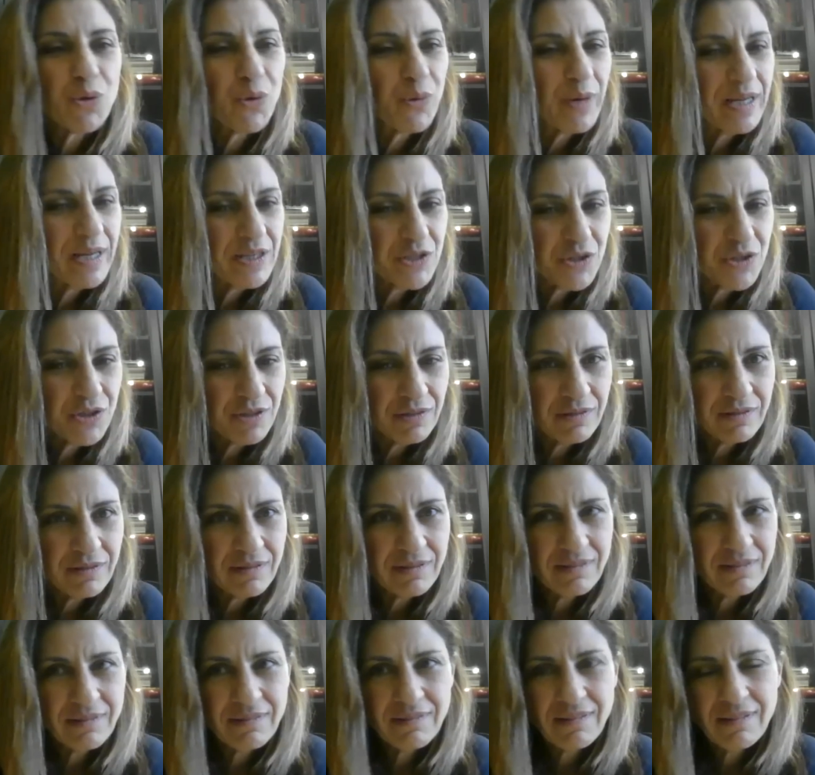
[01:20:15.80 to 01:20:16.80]
more
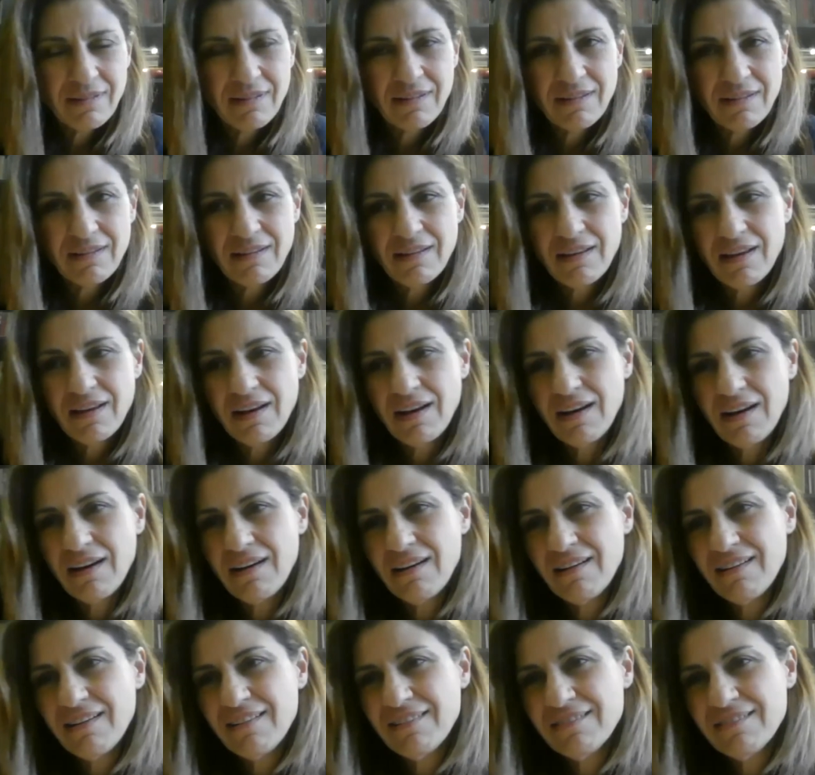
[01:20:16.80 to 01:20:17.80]
question
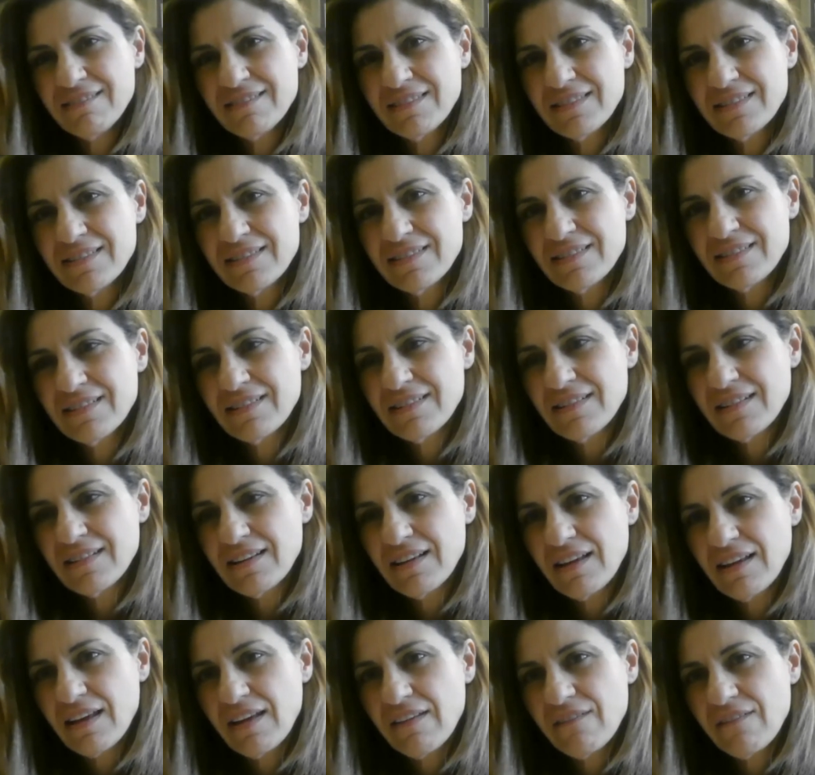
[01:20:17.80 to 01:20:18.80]
uh,
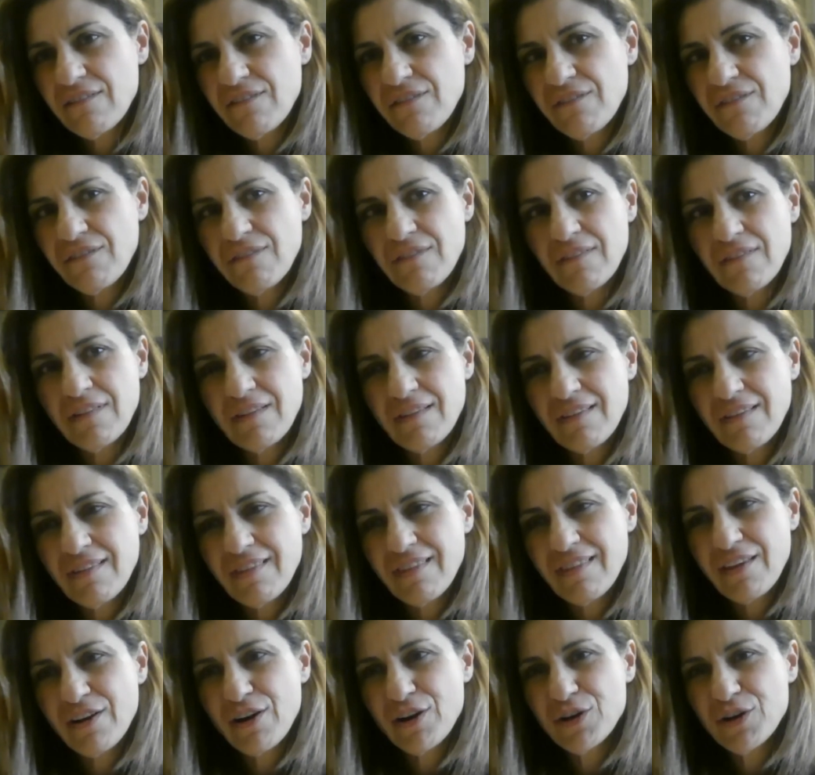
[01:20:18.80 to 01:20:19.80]
if
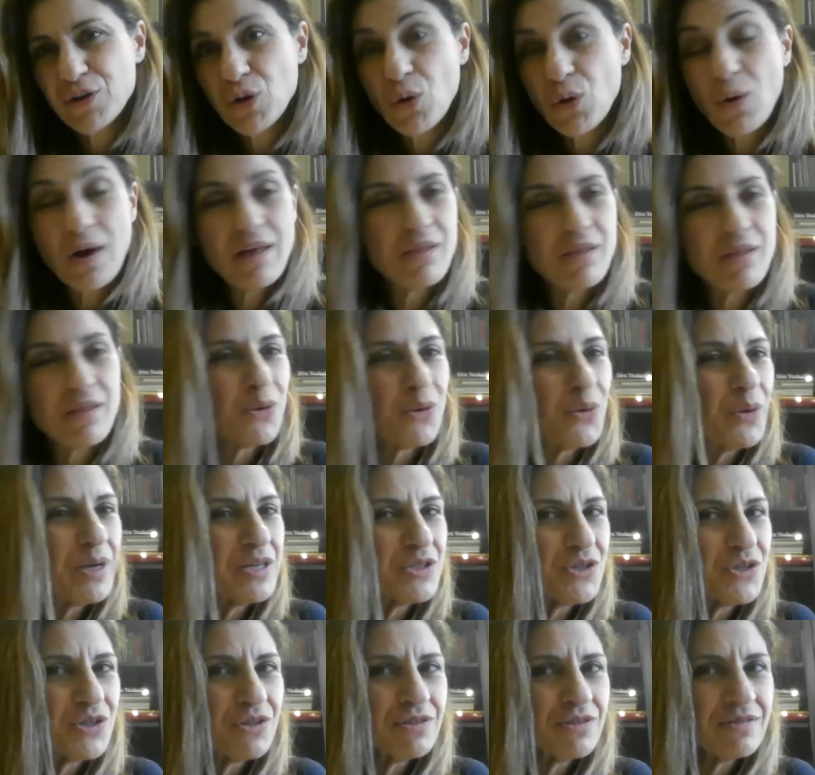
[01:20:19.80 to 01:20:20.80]
there are no other
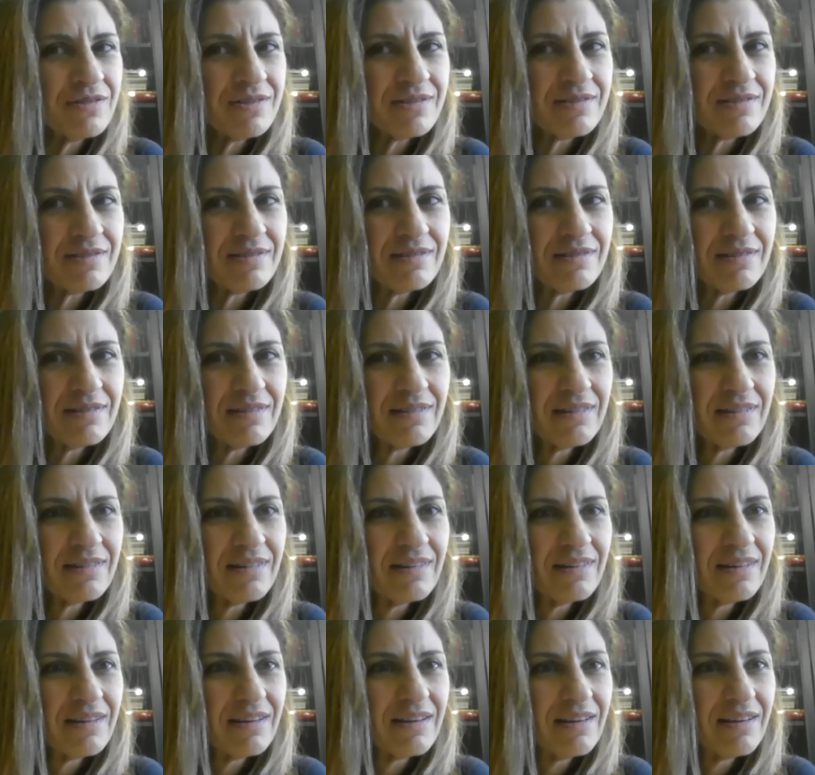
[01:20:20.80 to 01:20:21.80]
questions
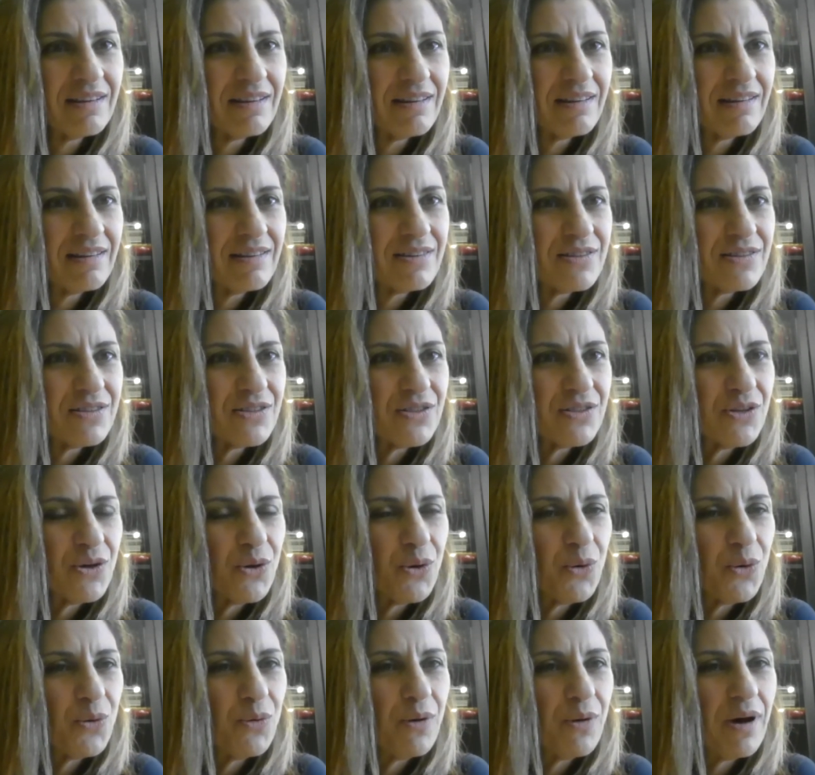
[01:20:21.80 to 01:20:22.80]

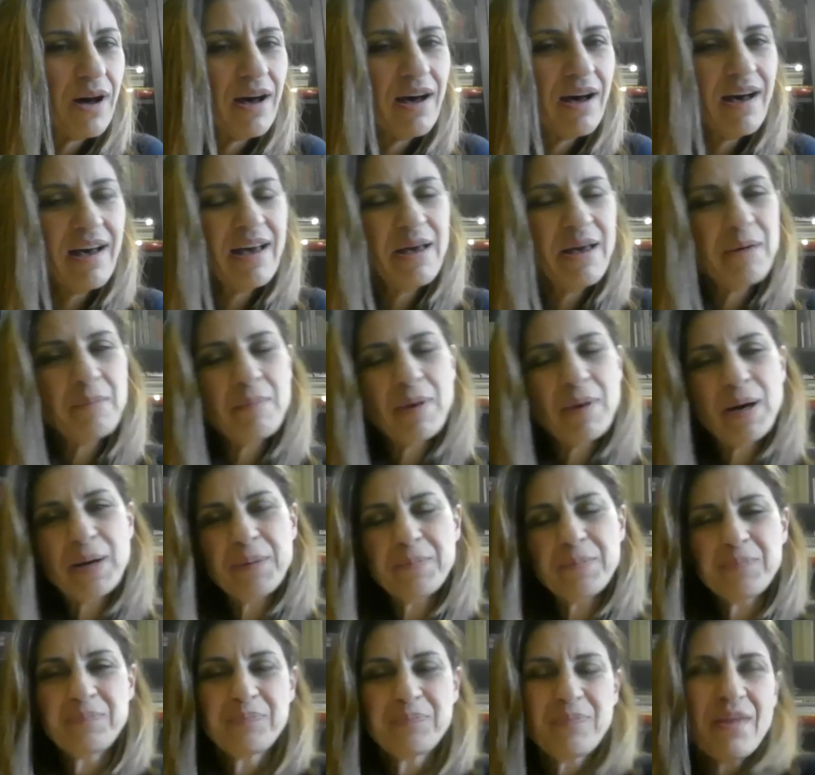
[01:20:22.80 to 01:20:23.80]
so
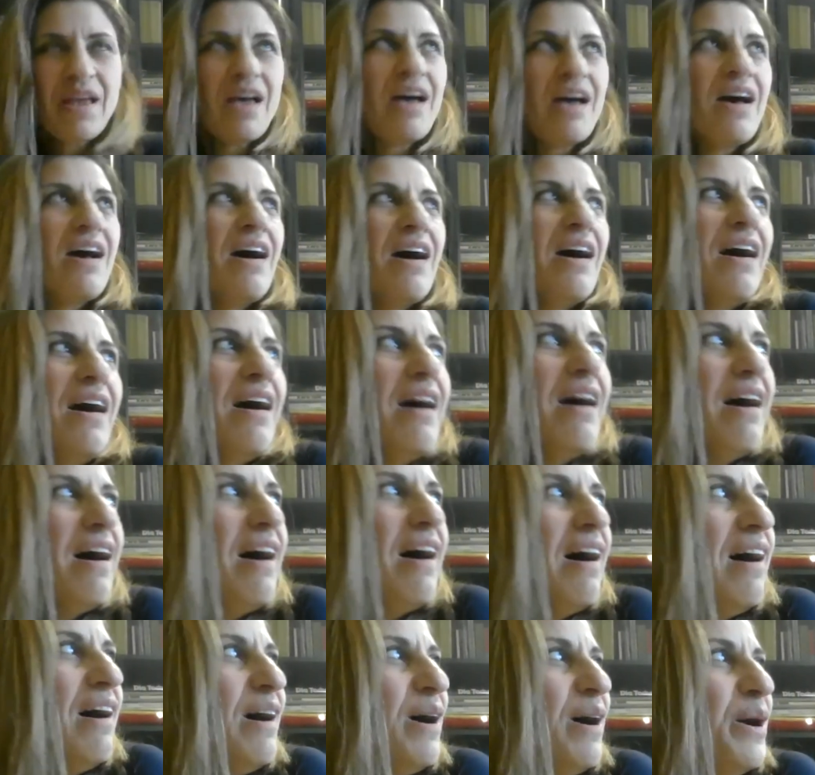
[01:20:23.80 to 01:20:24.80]
emma
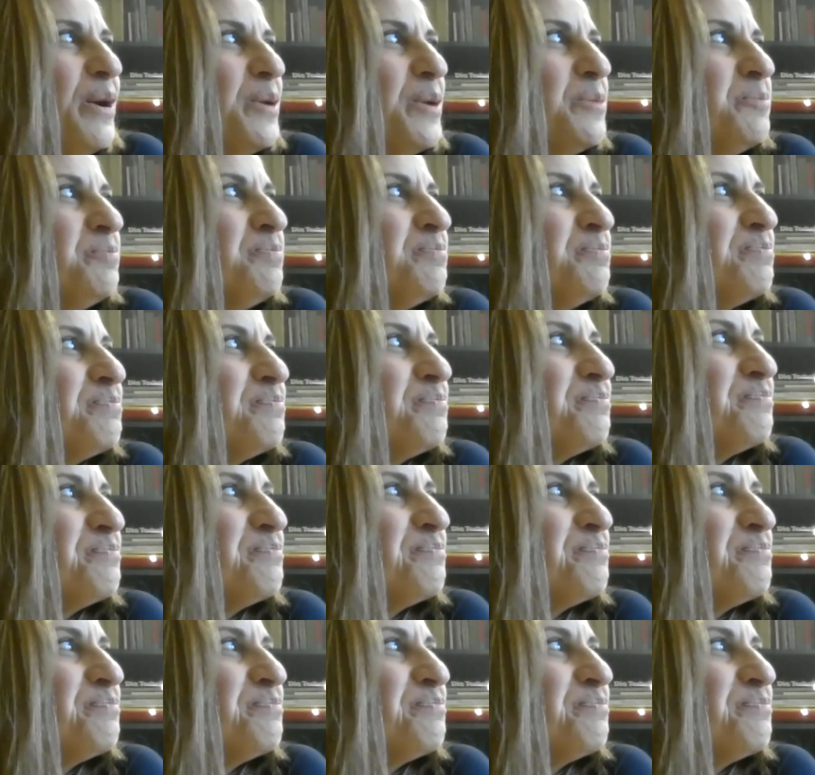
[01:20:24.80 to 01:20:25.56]
um,